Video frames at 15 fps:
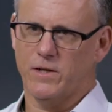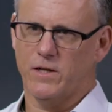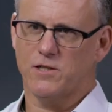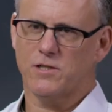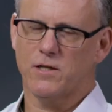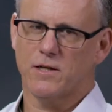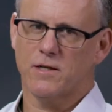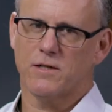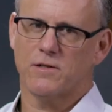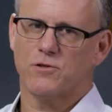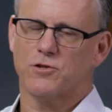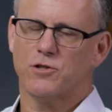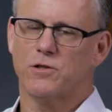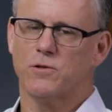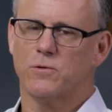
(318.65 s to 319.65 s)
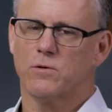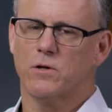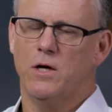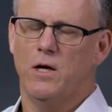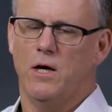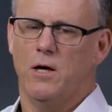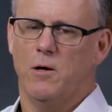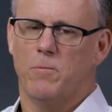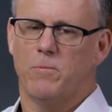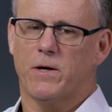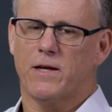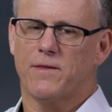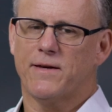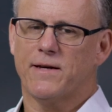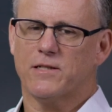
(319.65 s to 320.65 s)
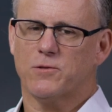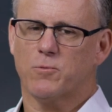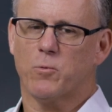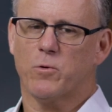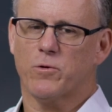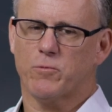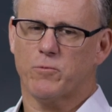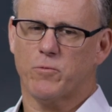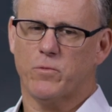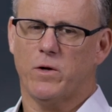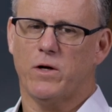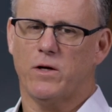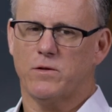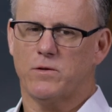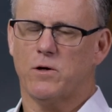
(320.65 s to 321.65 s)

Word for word: touched on it in June, but I think it's worth uh,